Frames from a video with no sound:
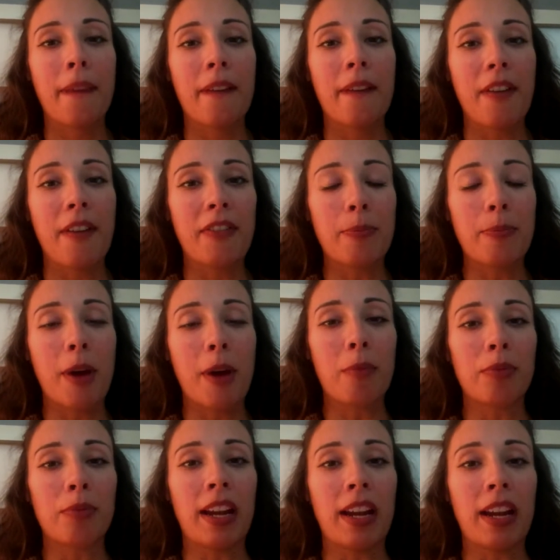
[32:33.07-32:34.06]

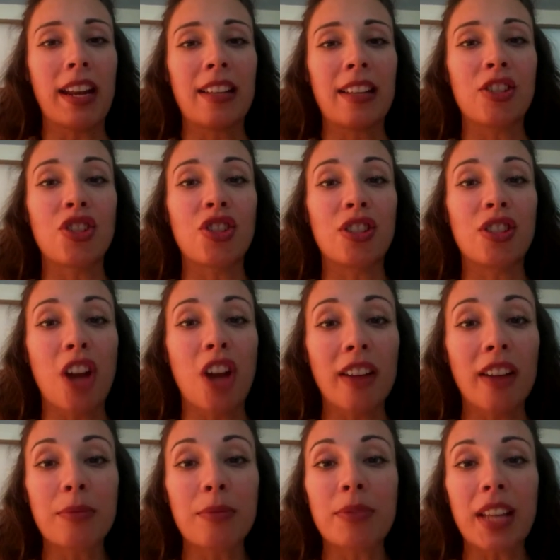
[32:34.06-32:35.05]
50-pound plate, and
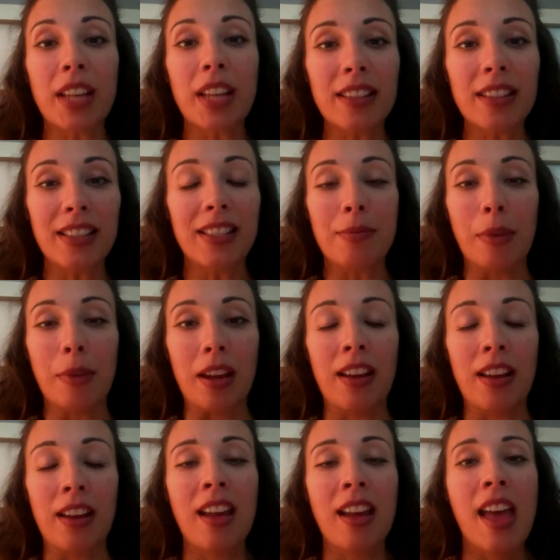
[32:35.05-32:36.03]
knocked some sense into
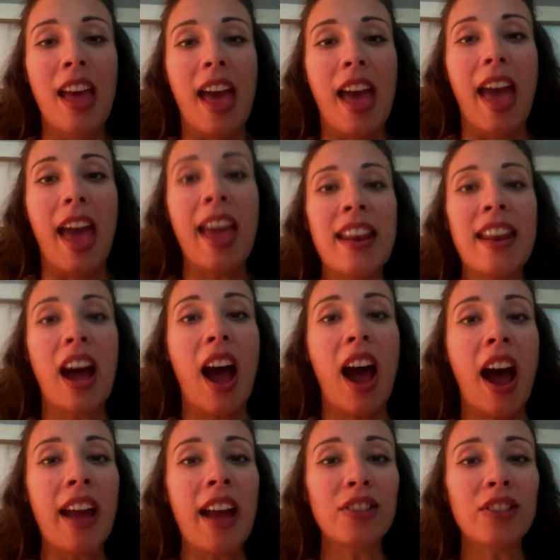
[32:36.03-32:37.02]
me. And
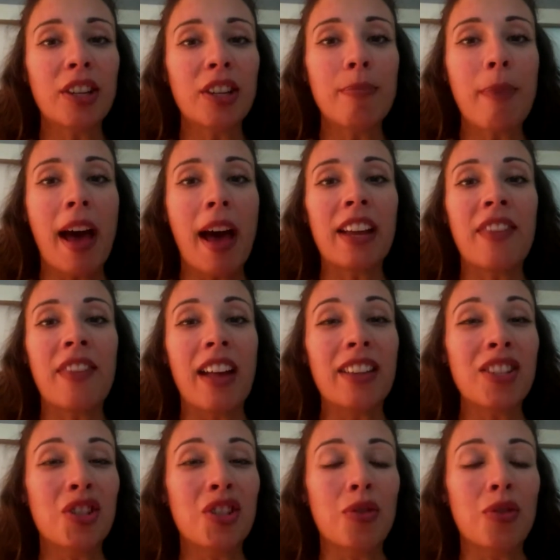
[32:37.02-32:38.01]
I look back at
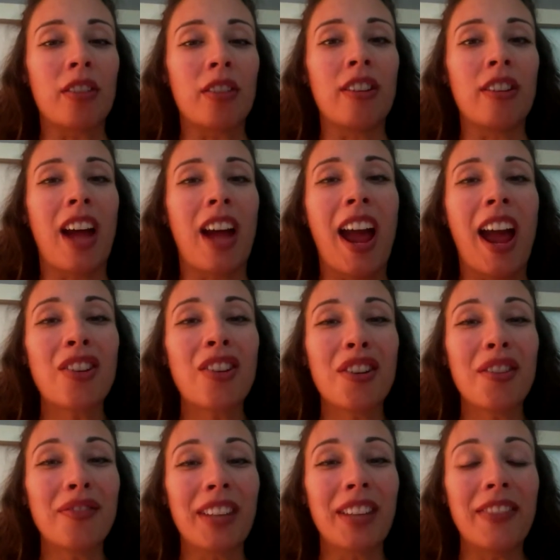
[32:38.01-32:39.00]
that struggle, and I could
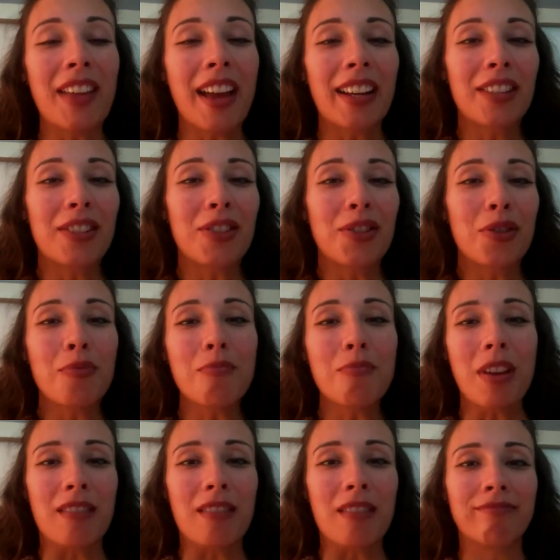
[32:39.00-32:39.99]
have let that consume
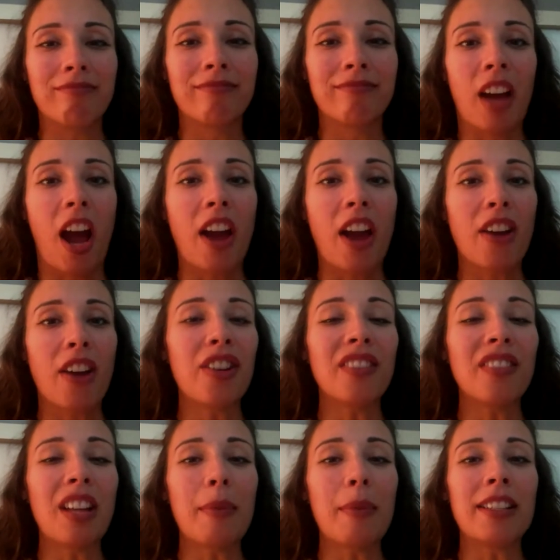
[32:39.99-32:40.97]
me. I could have
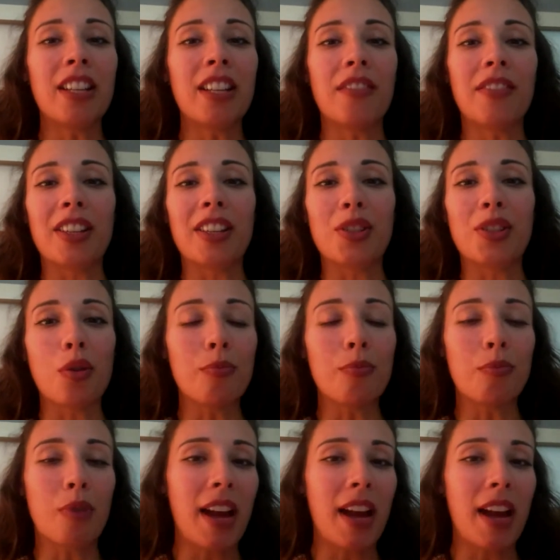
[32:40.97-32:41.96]
let myself get so
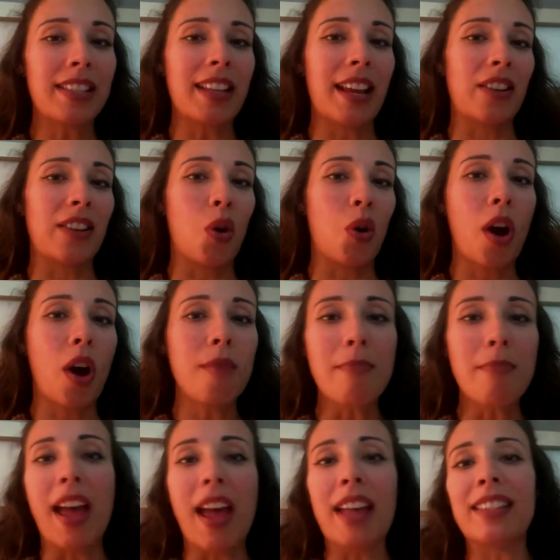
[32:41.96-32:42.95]
depressed and go
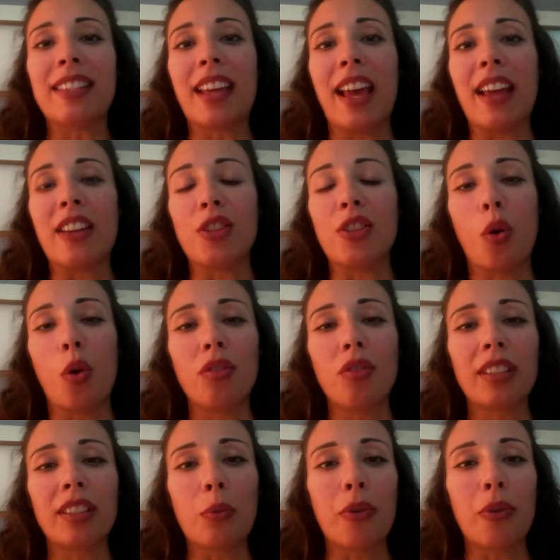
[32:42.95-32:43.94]
on meds and
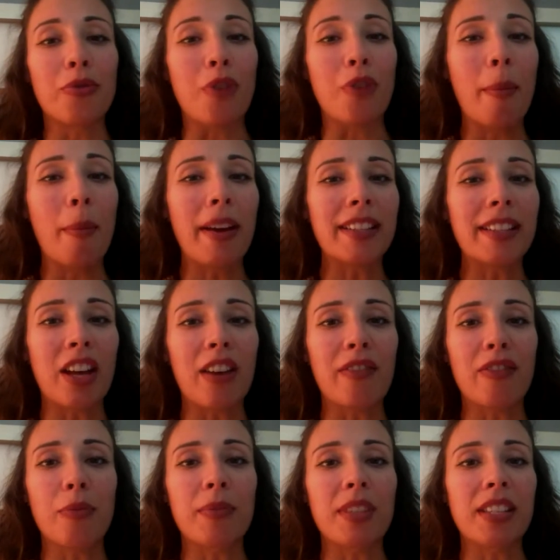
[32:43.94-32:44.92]
totally withdraw myself
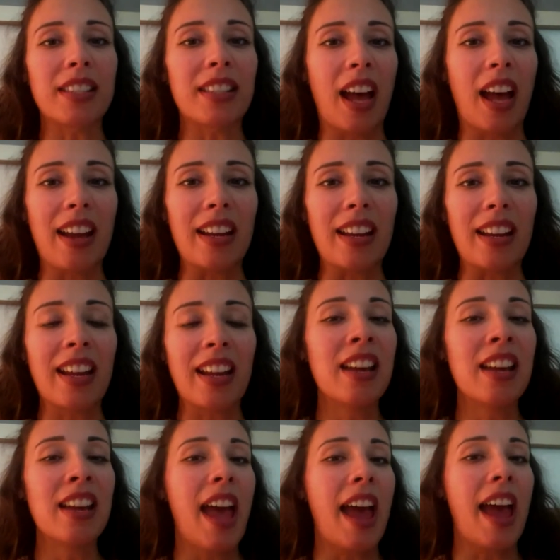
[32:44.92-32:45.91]
from society
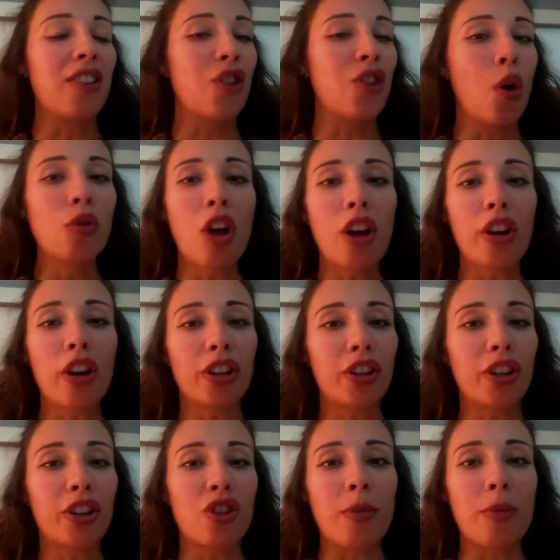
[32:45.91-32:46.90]
and no longer
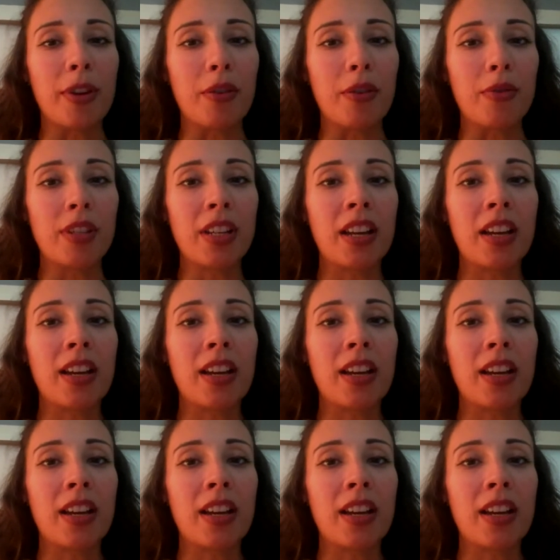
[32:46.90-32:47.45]
contribute.